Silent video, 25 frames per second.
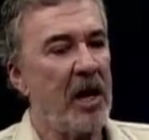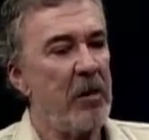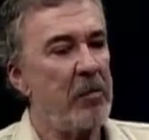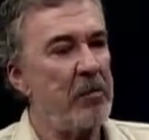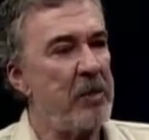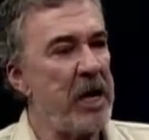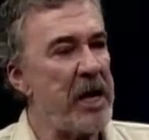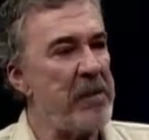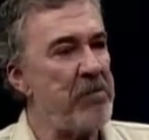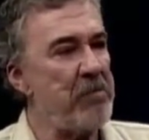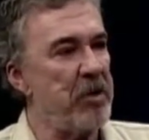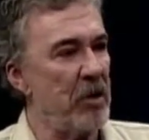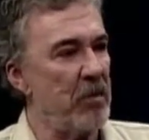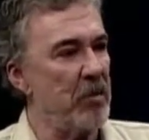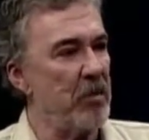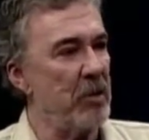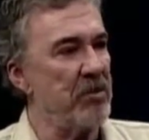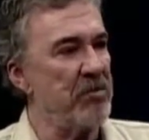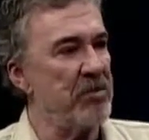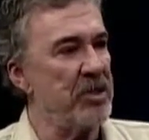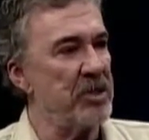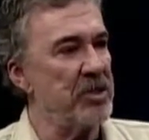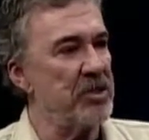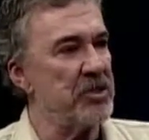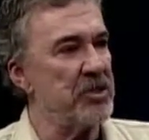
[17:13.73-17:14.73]
people
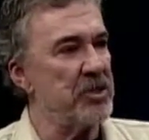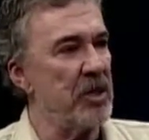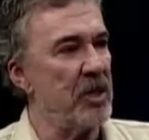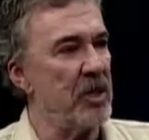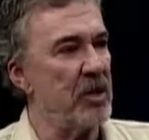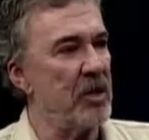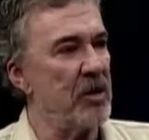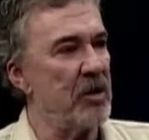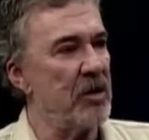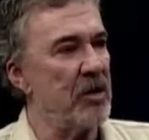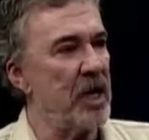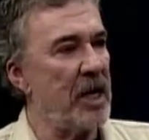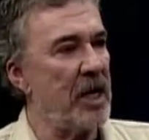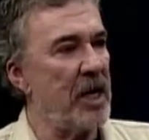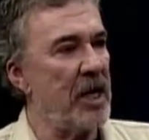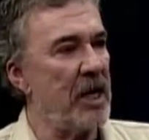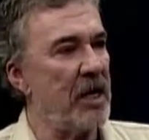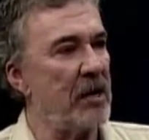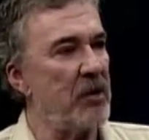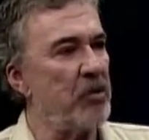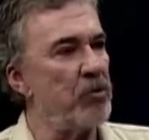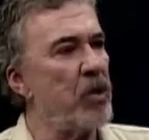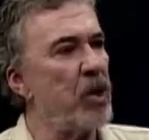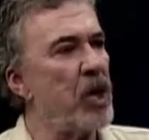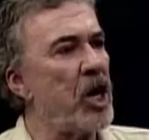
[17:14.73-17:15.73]
movies,
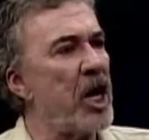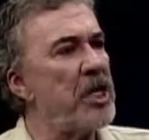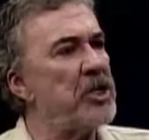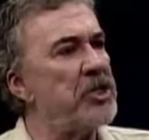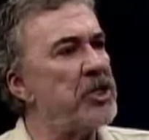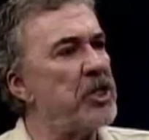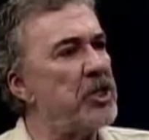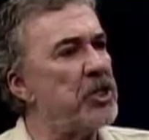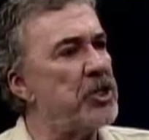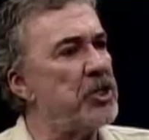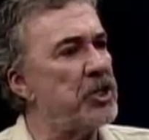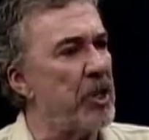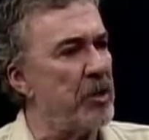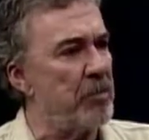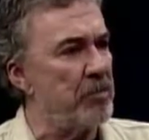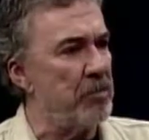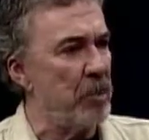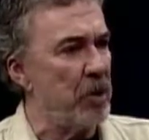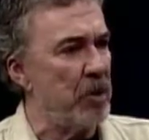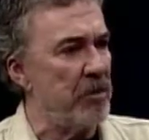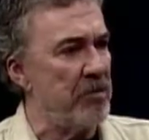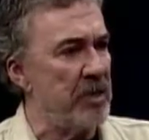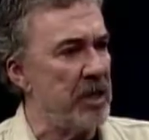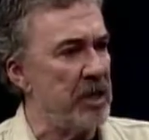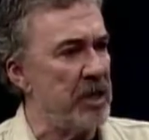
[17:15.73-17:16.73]
relationship
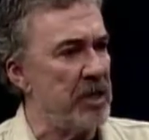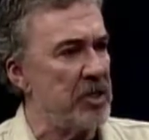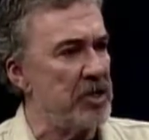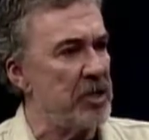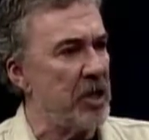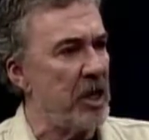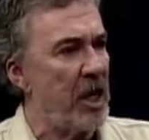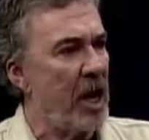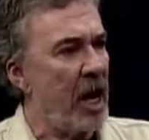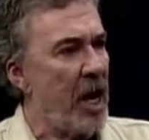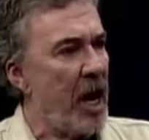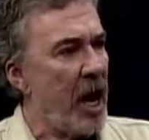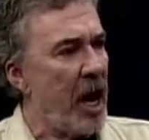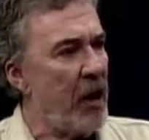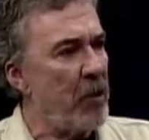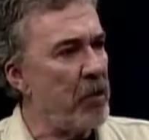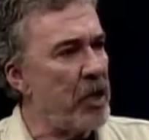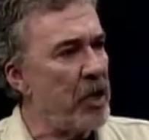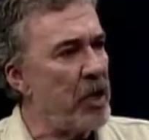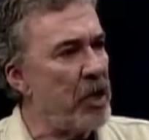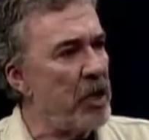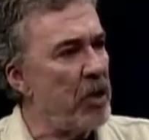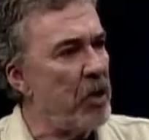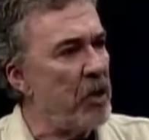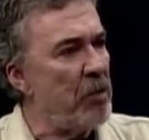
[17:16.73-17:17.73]
movies. I want
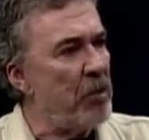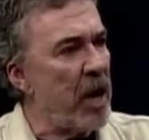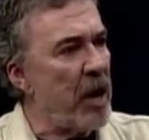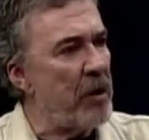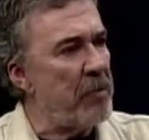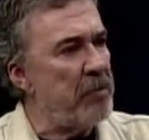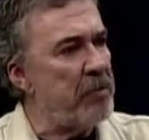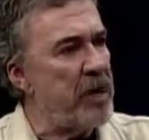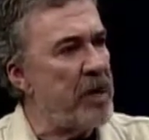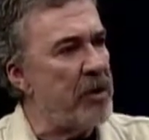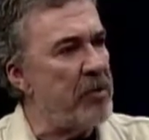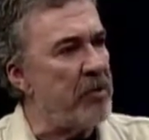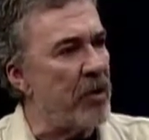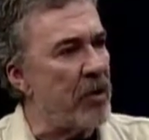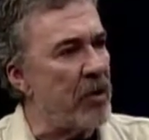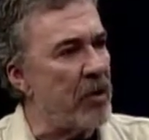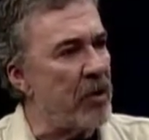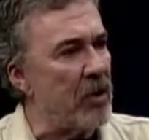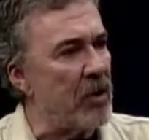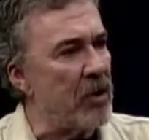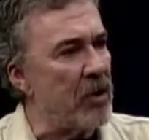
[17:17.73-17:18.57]
to know about people.